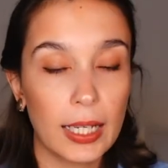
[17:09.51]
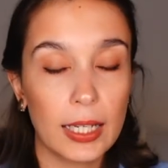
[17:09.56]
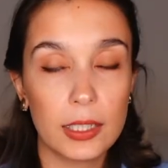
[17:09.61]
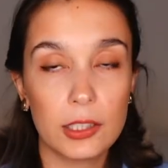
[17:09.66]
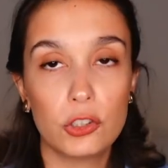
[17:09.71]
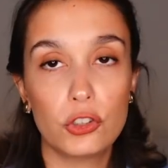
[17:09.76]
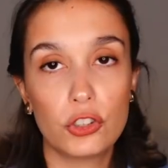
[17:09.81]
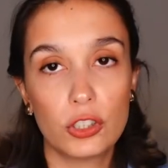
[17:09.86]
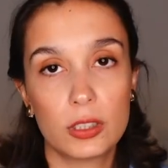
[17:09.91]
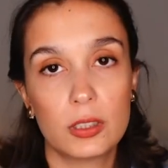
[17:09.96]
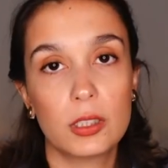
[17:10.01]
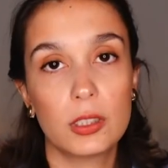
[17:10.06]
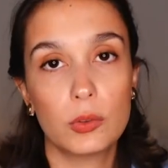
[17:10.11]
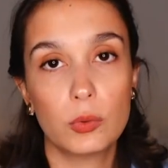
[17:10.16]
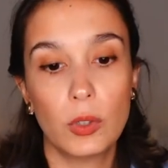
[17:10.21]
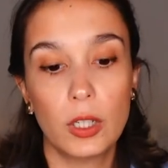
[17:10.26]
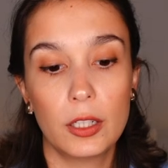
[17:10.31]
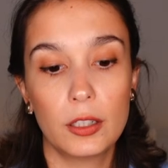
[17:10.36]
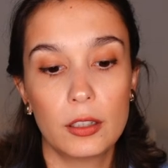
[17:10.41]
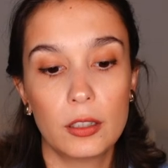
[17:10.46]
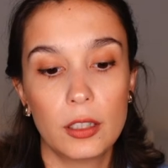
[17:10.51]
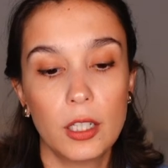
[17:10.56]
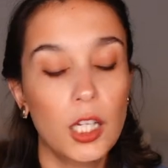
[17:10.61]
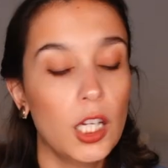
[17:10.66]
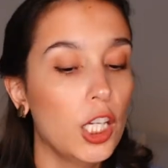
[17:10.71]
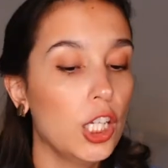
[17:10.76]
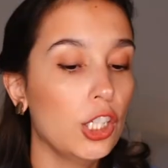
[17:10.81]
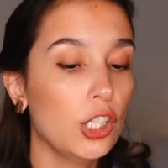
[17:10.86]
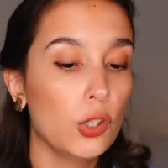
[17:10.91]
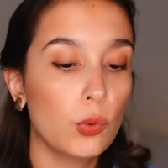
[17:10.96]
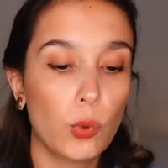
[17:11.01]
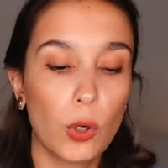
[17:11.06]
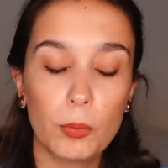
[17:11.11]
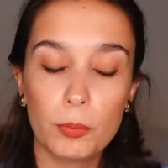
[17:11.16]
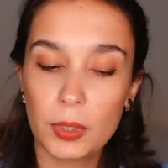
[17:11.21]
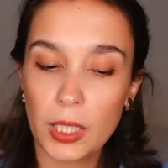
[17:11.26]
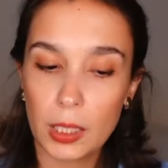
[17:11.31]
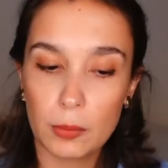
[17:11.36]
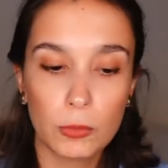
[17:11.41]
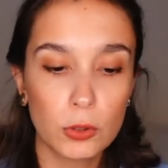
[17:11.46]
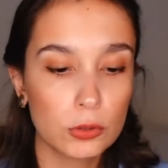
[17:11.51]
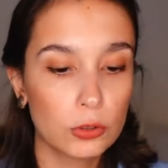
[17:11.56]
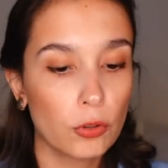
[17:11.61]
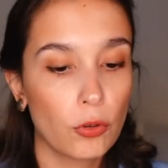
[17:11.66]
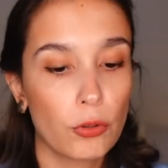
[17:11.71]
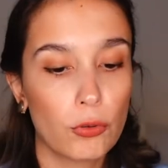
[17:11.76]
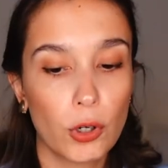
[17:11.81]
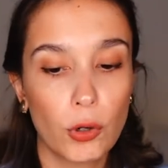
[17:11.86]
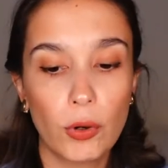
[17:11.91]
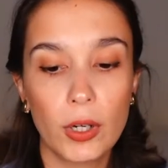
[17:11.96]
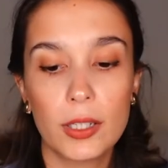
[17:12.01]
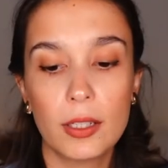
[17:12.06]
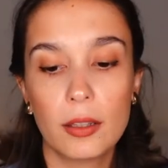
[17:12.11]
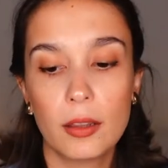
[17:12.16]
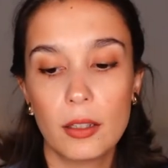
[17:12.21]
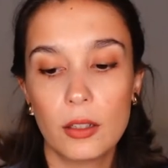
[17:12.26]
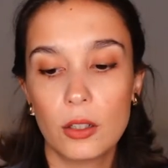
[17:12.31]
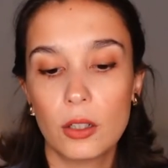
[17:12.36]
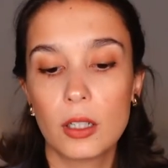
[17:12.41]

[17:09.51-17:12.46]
and just the sweater. You won't be able to throw anything